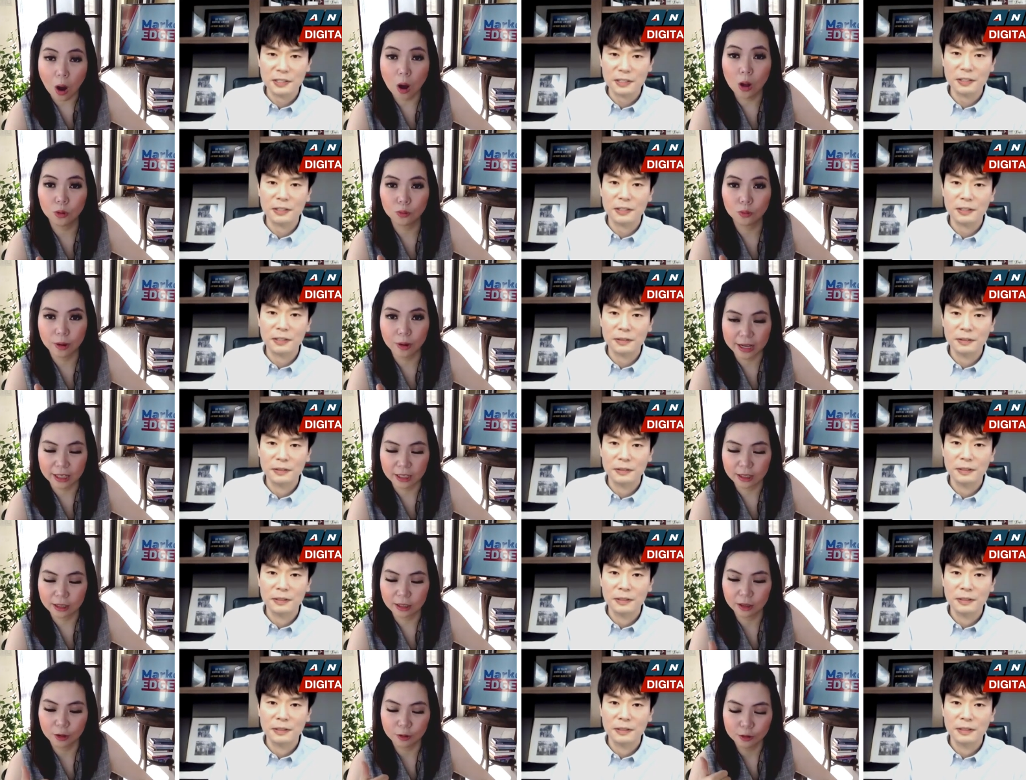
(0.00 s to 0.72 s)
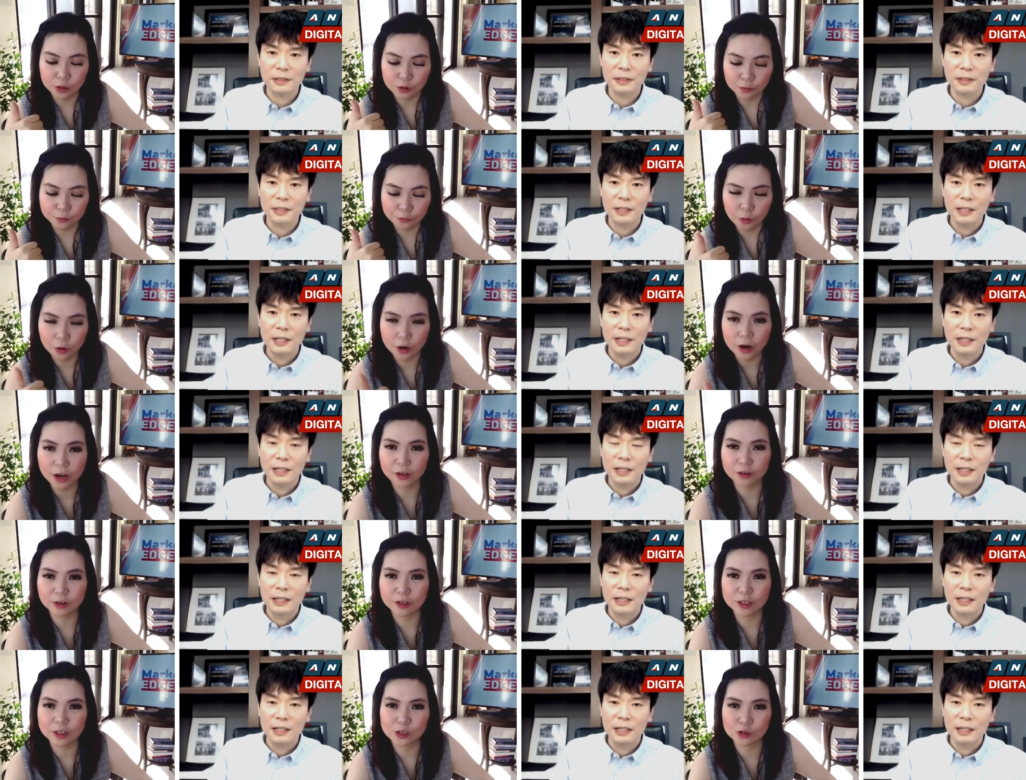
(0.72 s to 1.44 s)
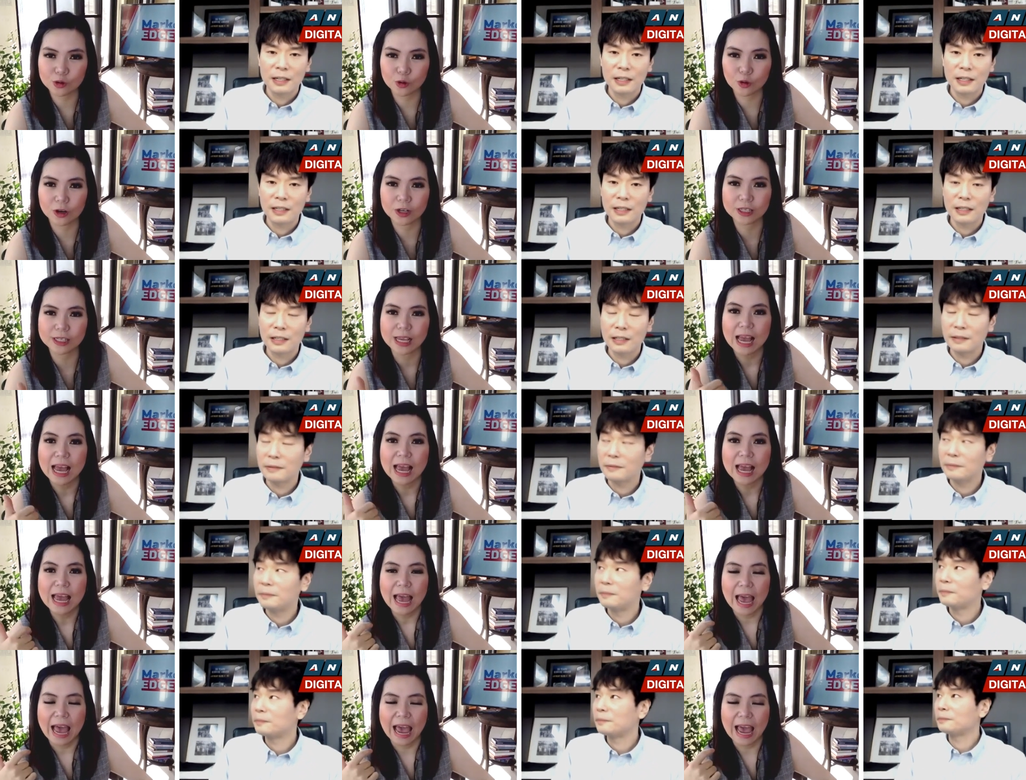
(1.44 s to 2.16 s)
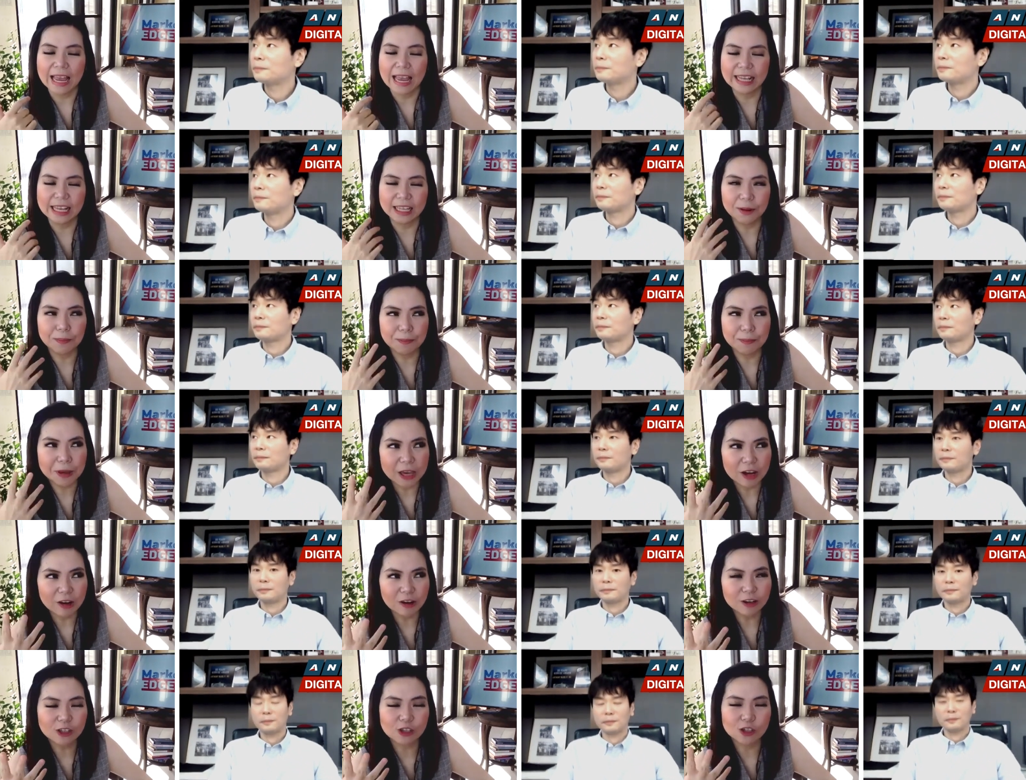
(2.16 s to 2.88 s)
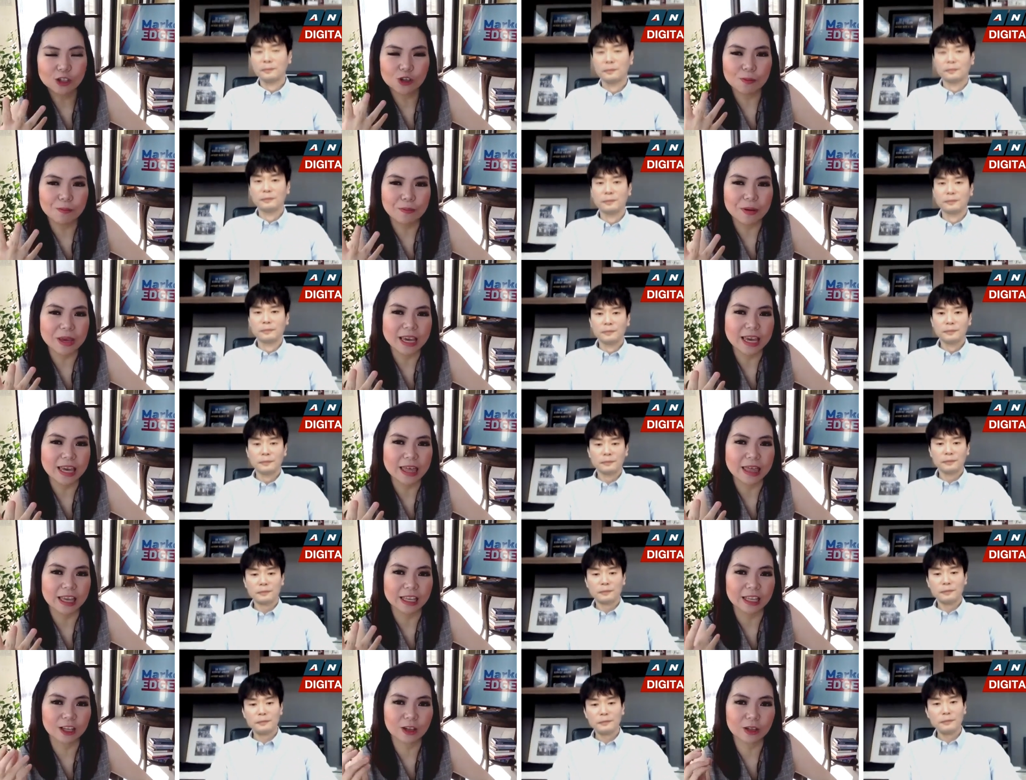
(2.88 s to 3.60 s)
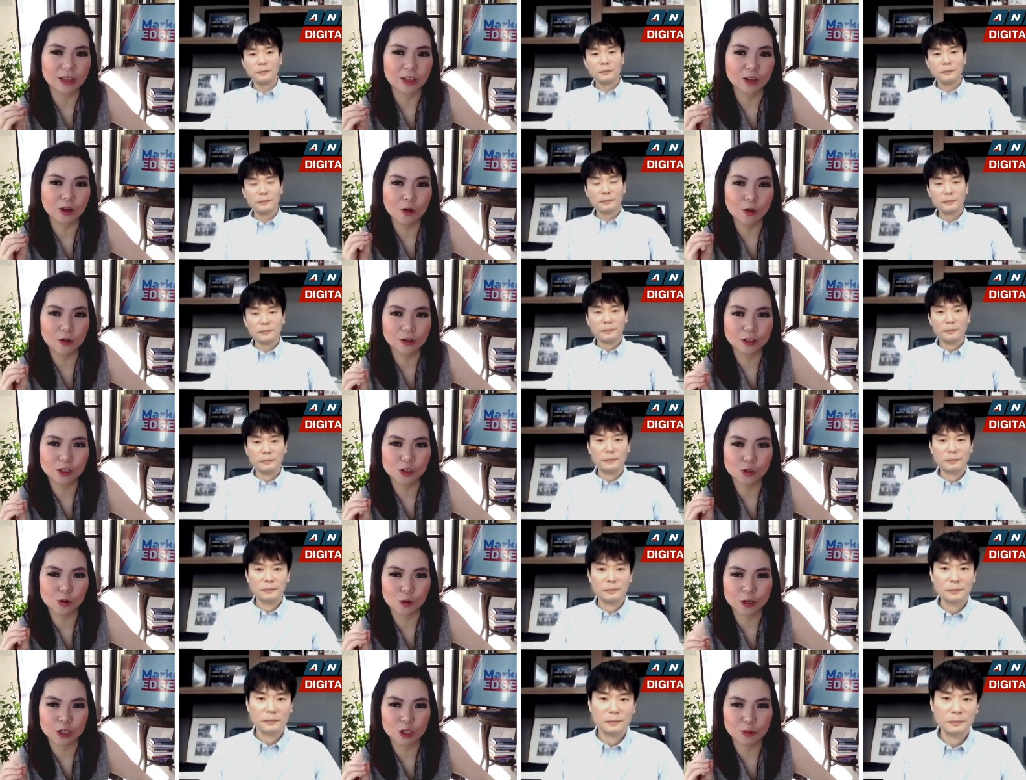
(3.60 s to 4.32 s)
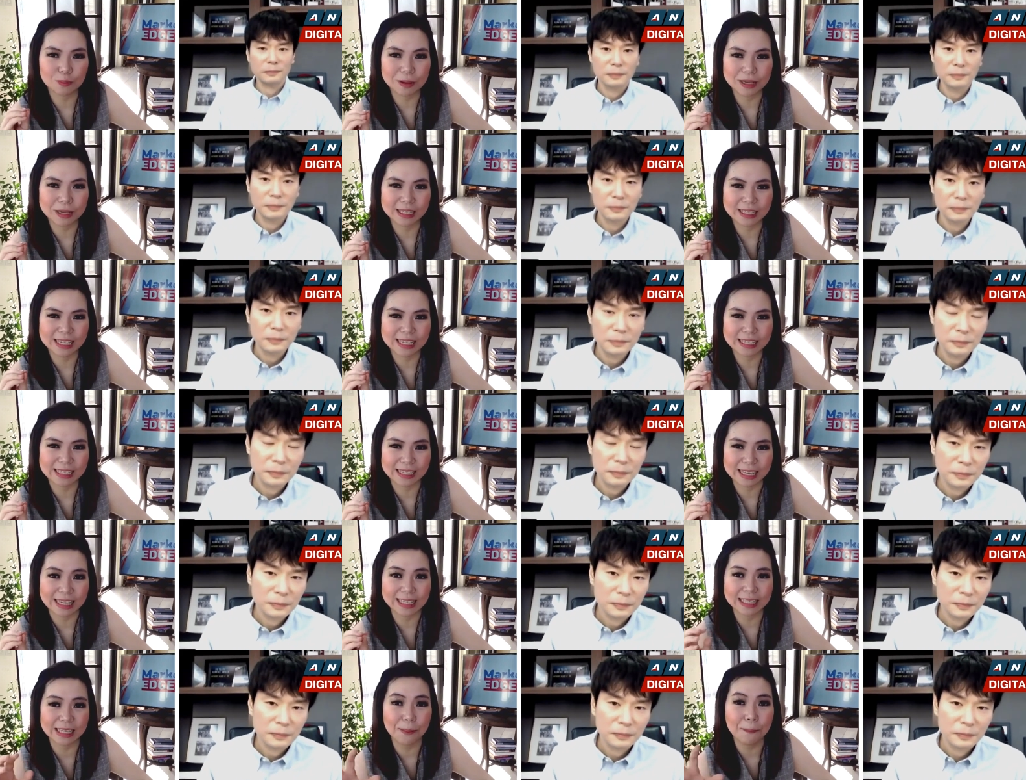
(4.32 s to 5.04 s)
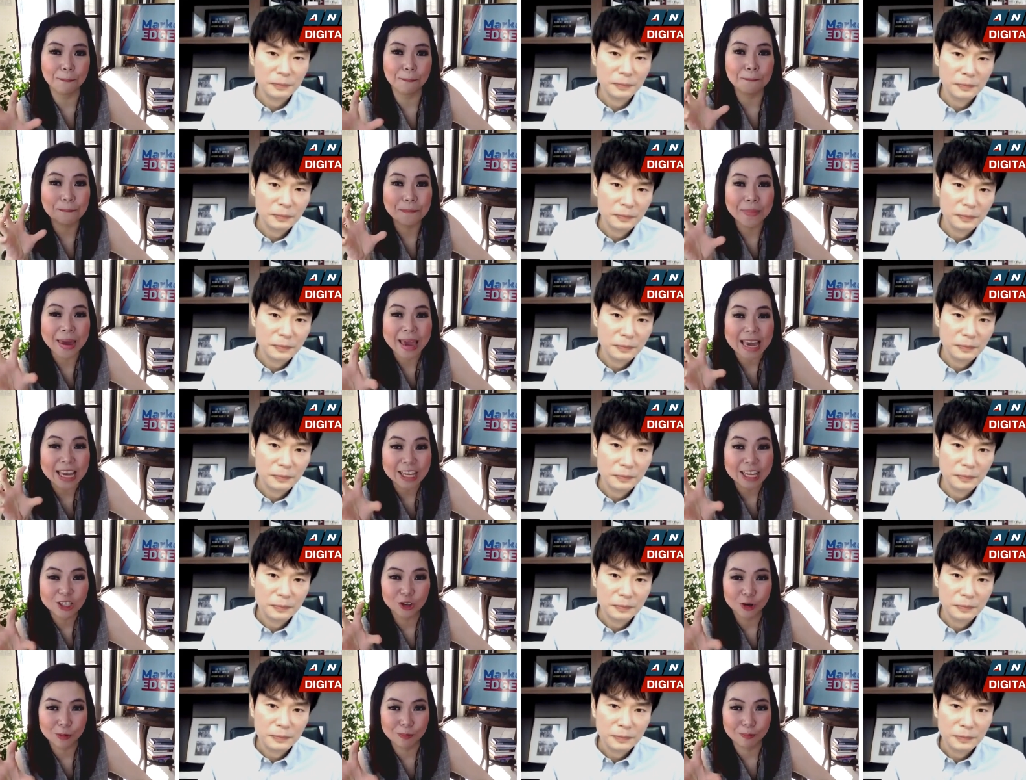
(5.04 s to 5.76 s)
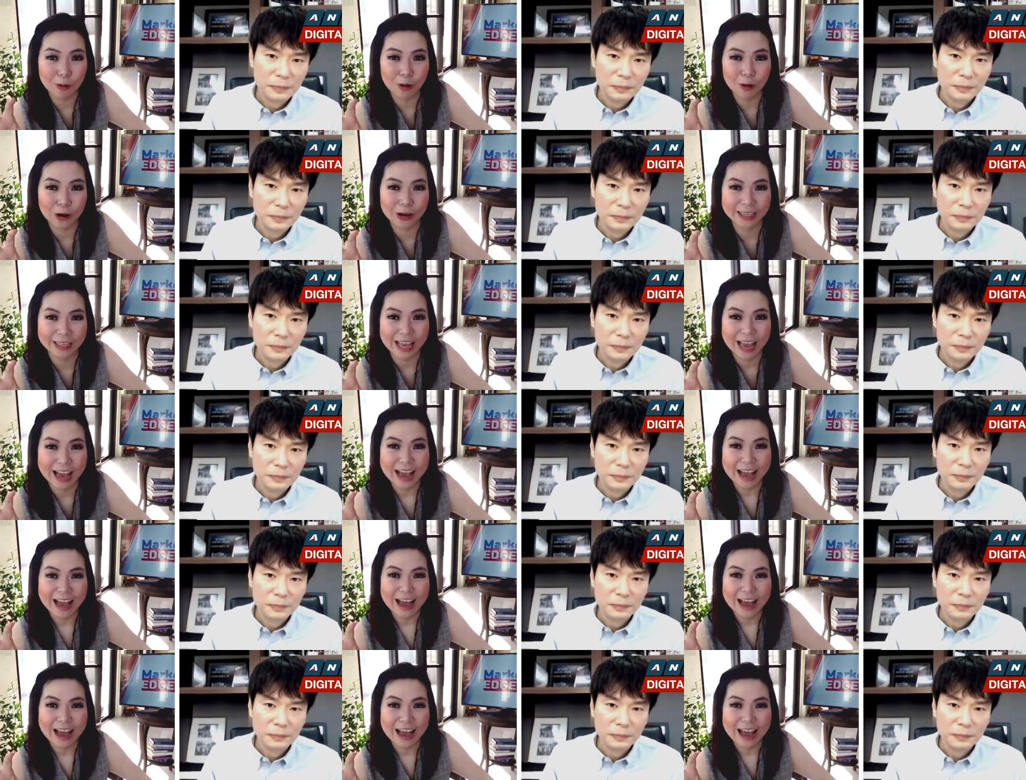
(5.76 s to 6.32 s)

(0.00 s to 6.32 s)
Speaker 1: all right close to 400 stores and it appears to be that the cold storage business is a major part